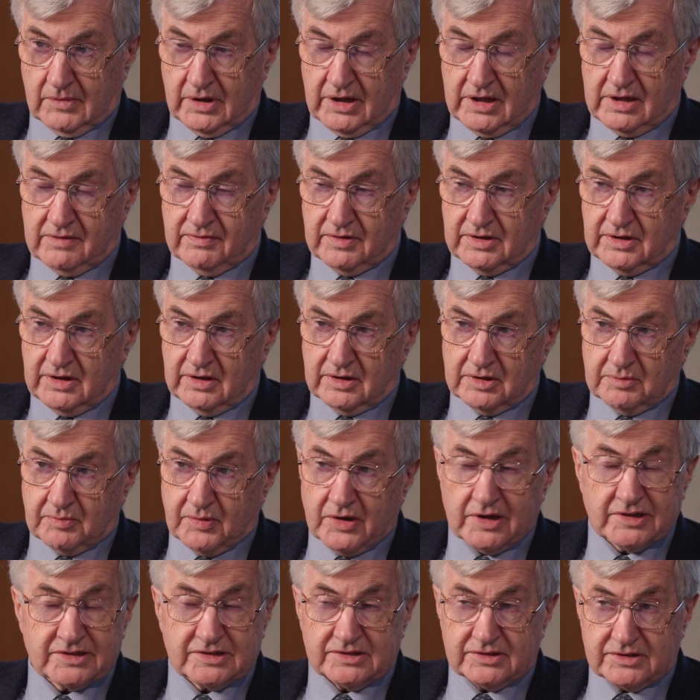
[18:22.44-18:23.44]
even in the
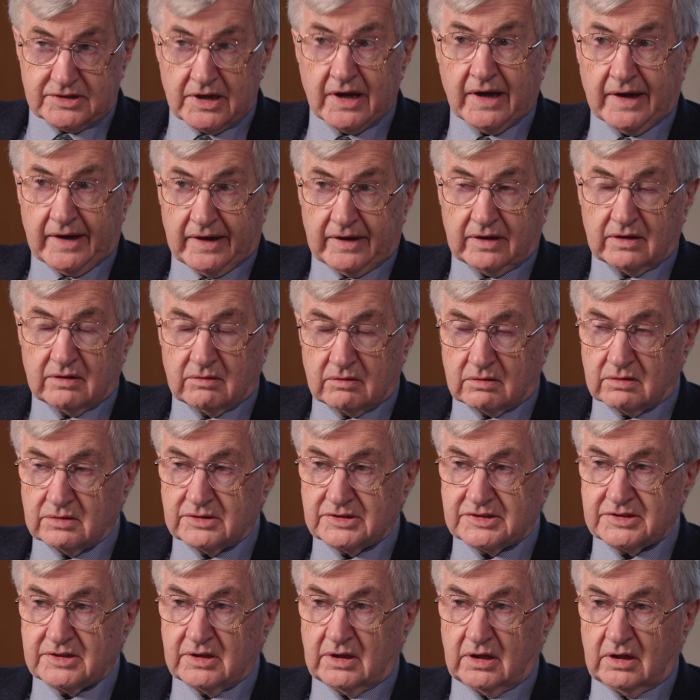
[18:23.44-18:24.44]
present day, you
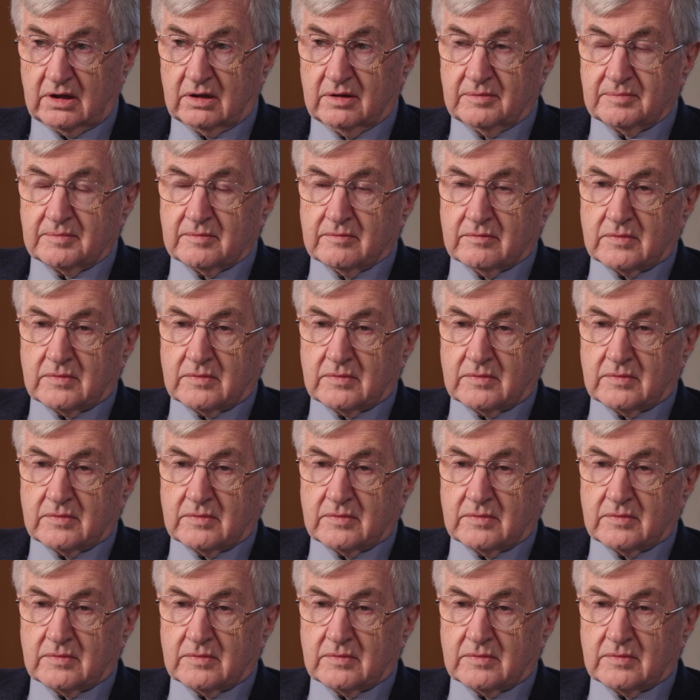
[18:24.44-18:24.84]
can see